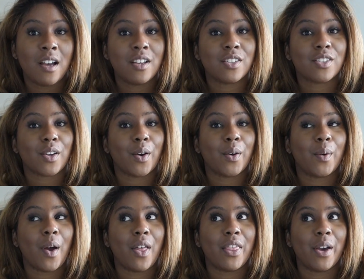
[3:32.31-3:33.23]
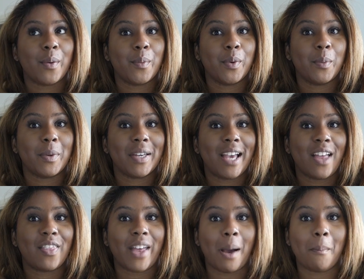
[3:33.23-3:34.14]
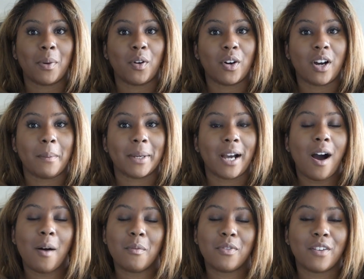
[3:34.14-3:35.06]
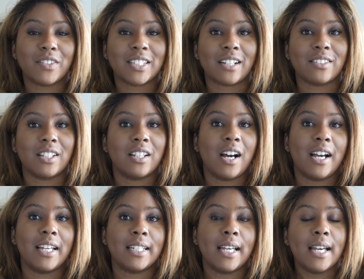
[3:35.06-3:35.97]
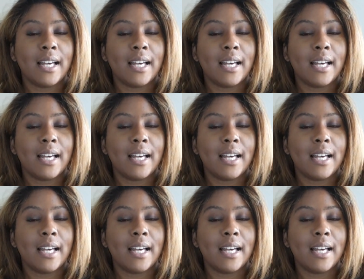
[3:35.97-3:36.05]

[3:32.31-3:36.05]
So there will be that blog coming up further down the line.